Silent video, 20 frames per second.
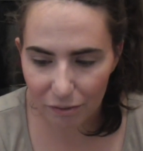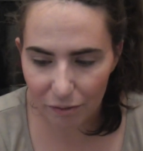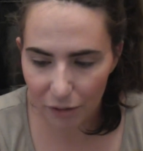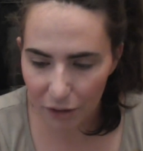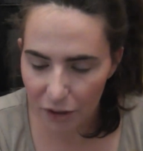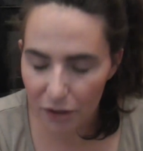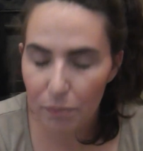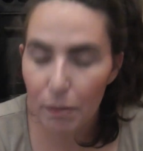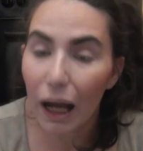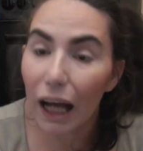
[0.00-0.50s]

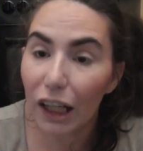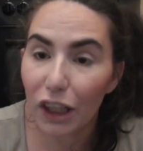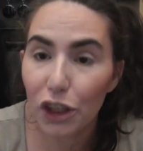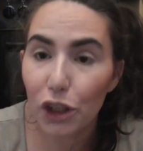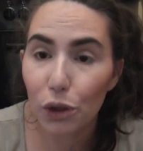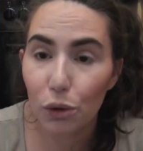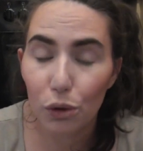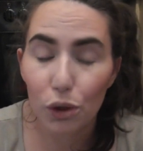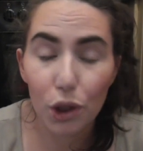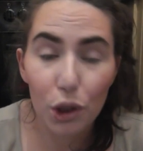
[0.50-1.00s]
there's bad
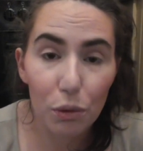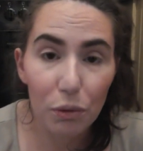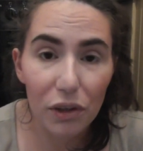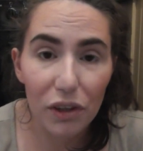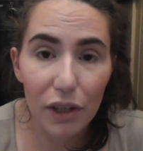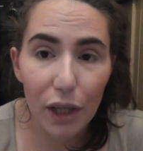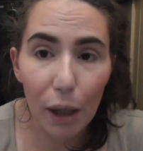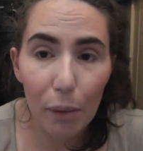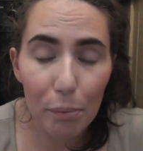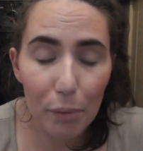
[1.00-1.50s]
juju with
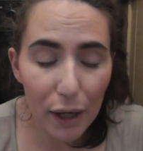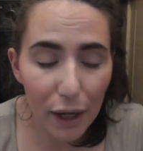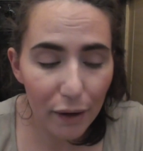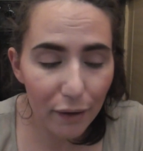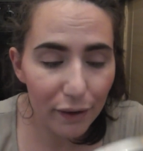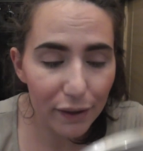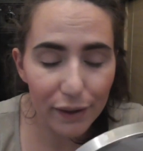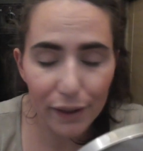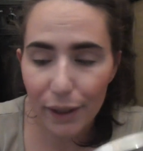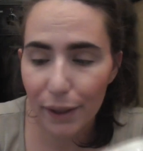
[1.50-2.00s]
that
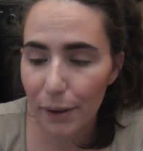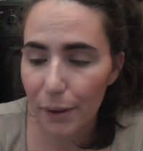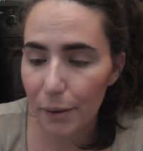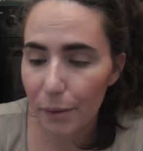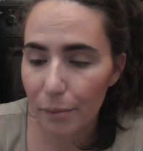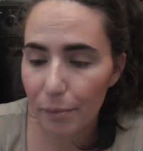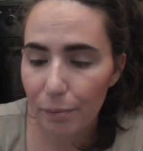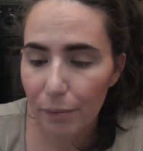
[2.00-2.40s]
palette now.